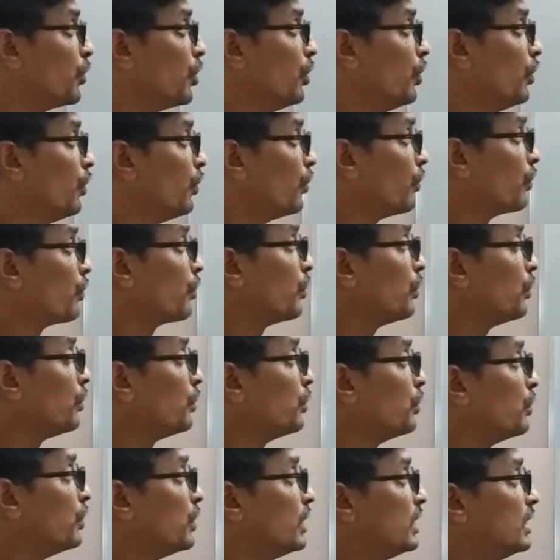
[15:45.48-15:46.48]
So
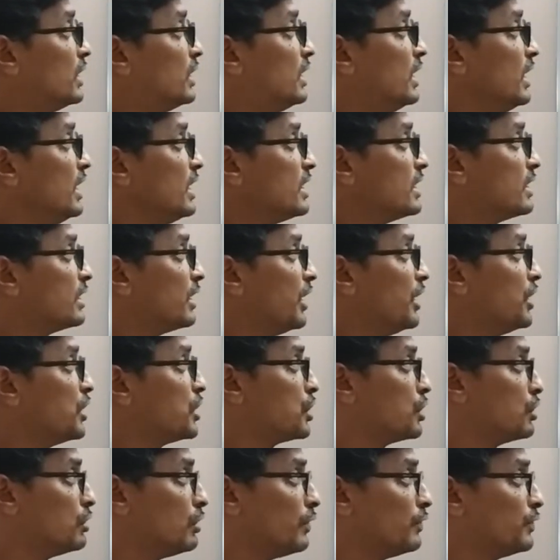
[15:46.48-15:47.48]
this ratio
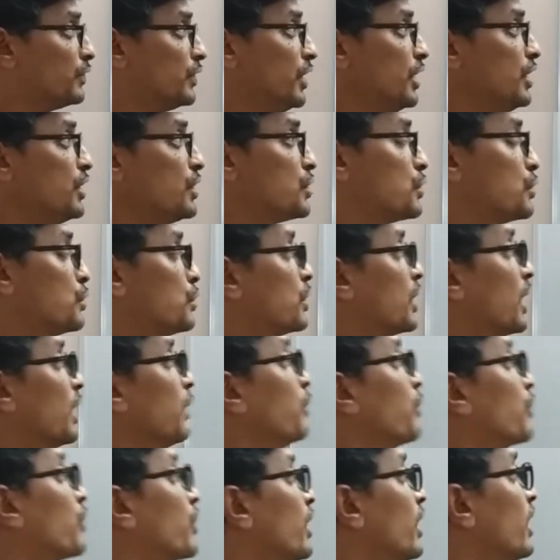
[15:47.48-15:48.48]
of these two time
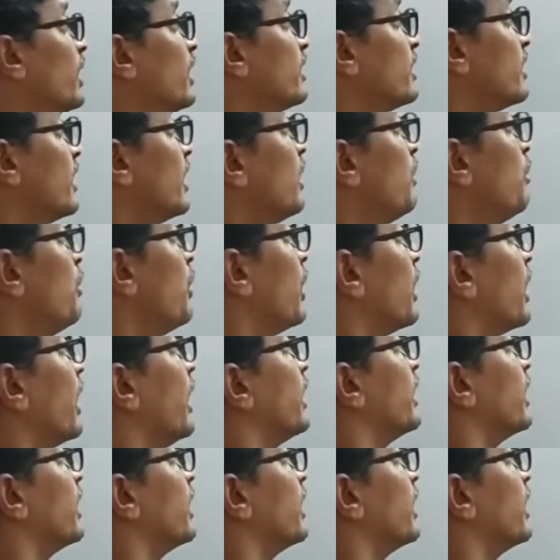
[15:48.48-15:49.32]
scales, let me write it as